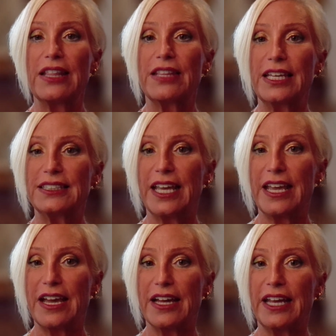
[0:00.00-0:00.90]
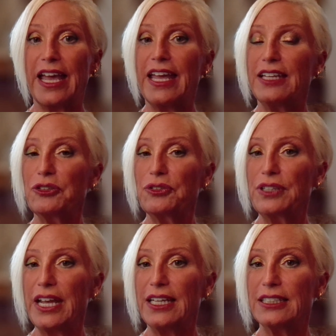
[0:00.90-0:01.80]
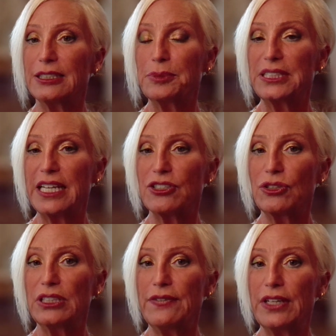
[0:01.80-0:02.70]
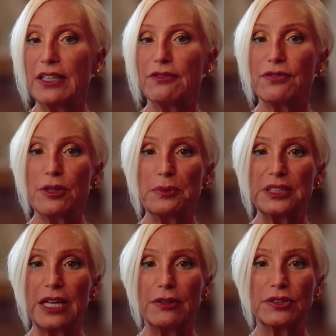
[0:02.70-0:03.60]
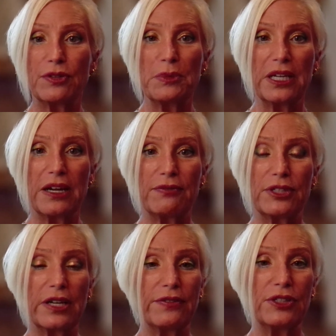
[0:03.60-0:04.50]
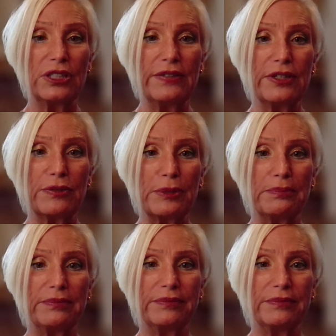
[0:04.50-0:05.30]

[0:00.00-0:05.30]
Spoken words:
thanks to AI and create a substantial living for themselves from the comfort of their living room.